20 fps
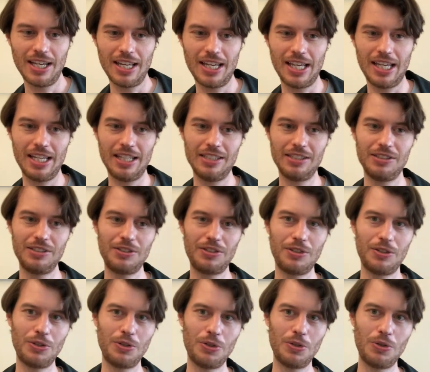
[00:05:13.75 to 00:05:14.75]

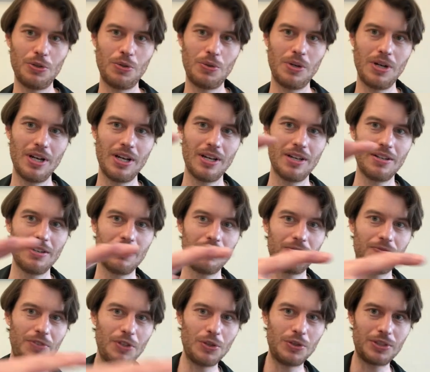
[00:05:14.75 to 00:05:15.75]
into
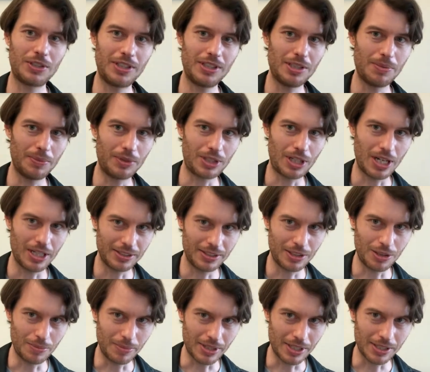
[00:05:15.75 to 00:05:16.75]
futurism,
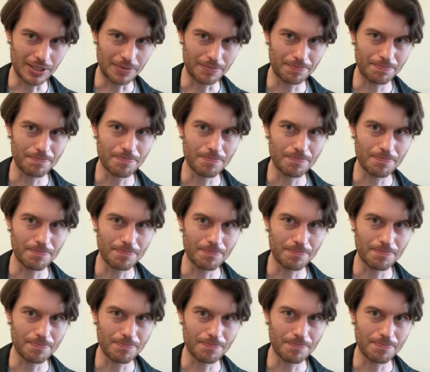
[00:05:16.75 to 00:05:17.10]
transhumanism.